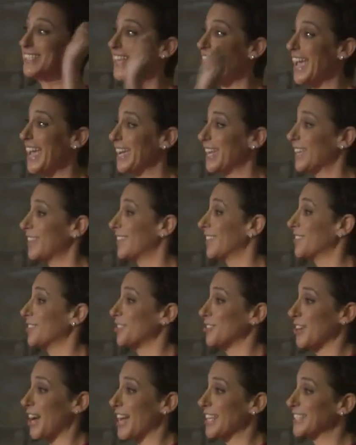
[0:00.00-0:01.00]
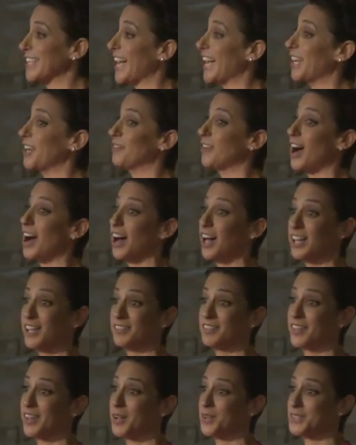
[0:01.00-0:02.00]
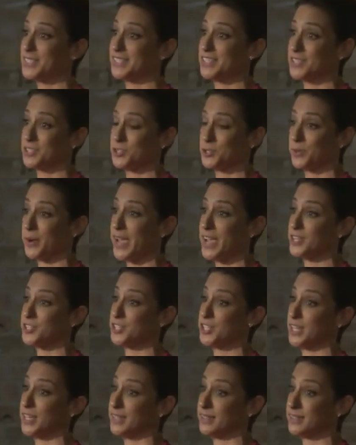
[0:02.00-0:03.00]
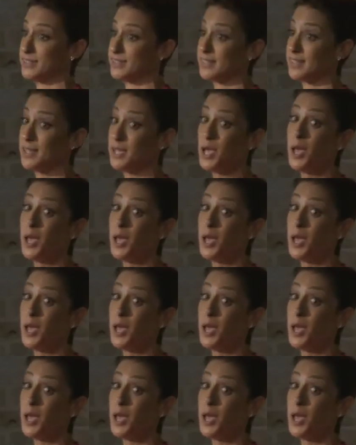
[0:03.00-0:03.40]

take the stress out of all of those situations.